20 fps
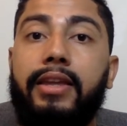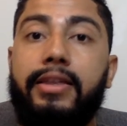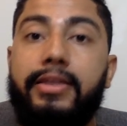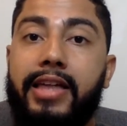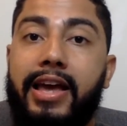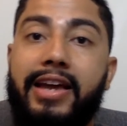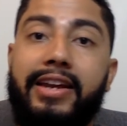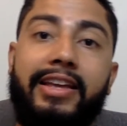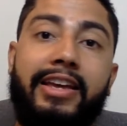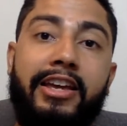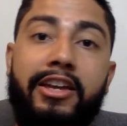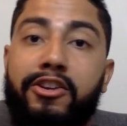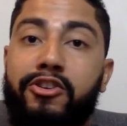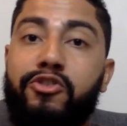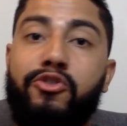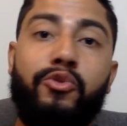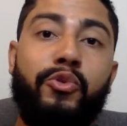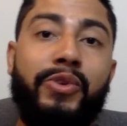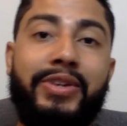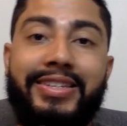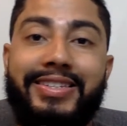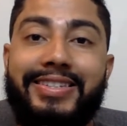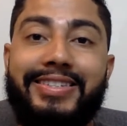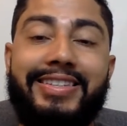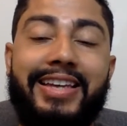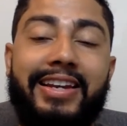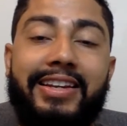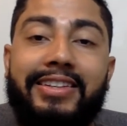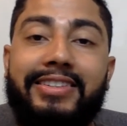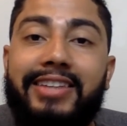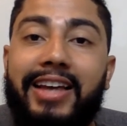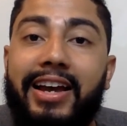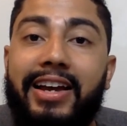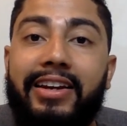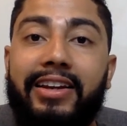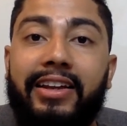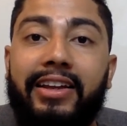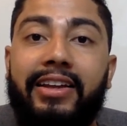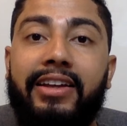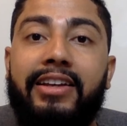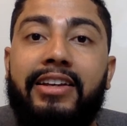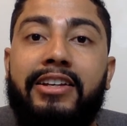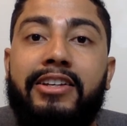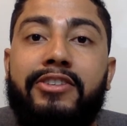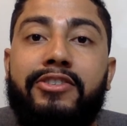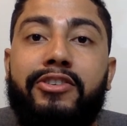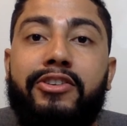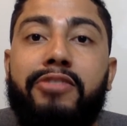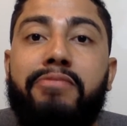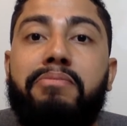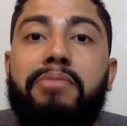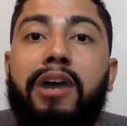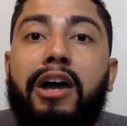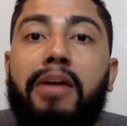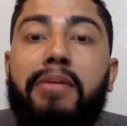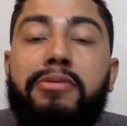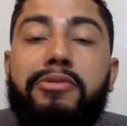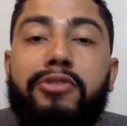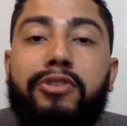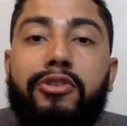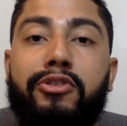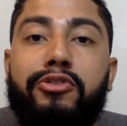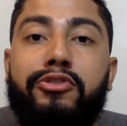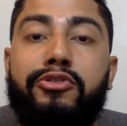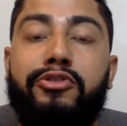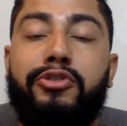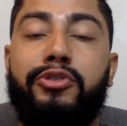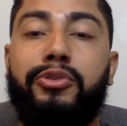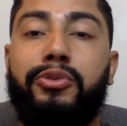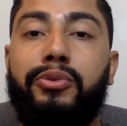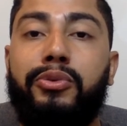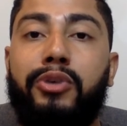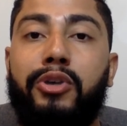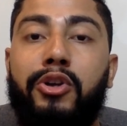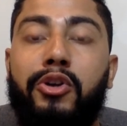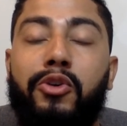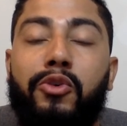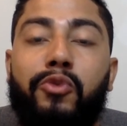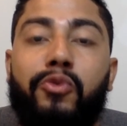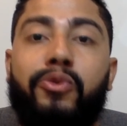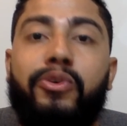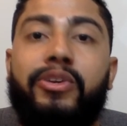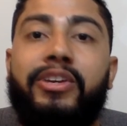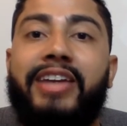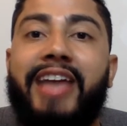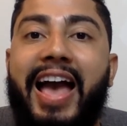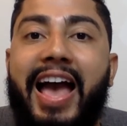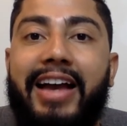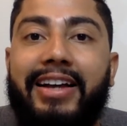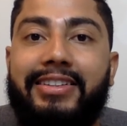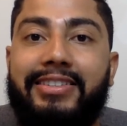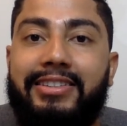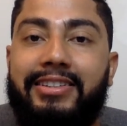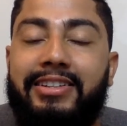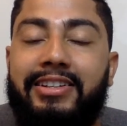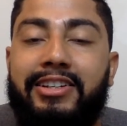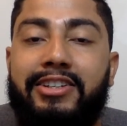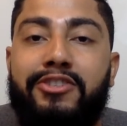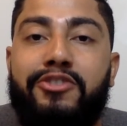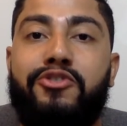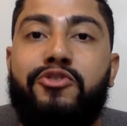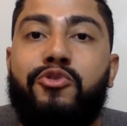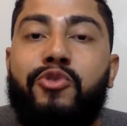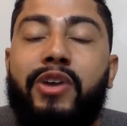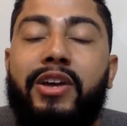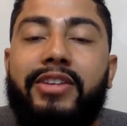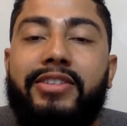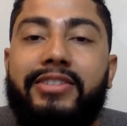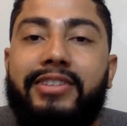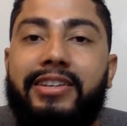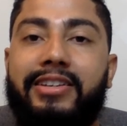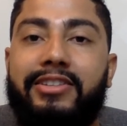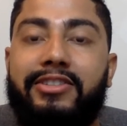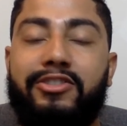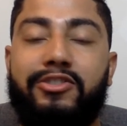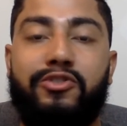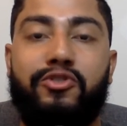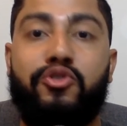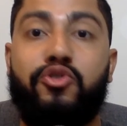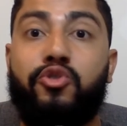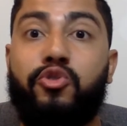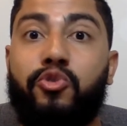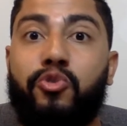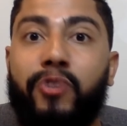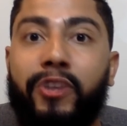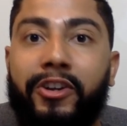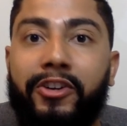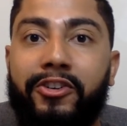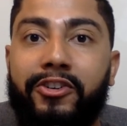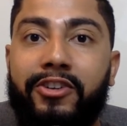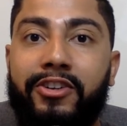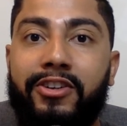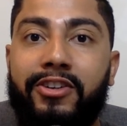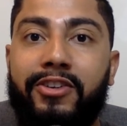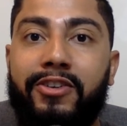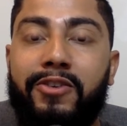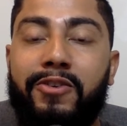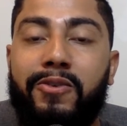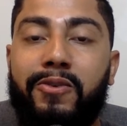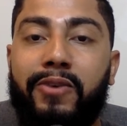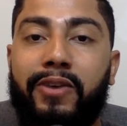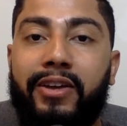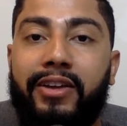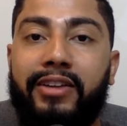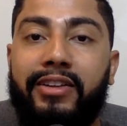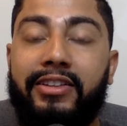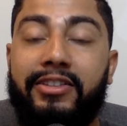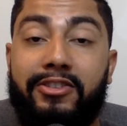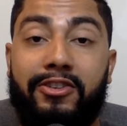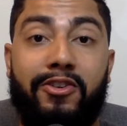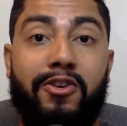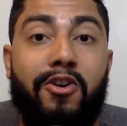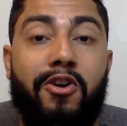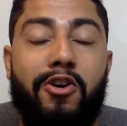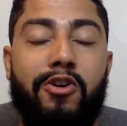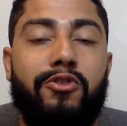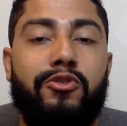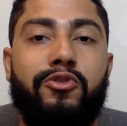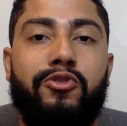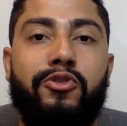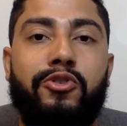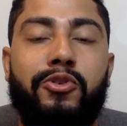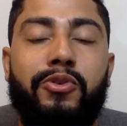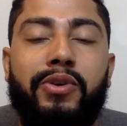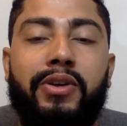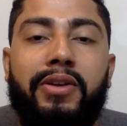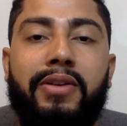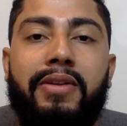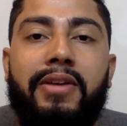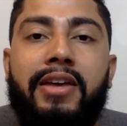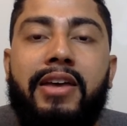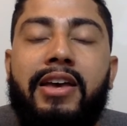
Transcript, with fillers: that increases that anxiety. So then Bob starts to react. His stress gets triggered, right? It's a cause to it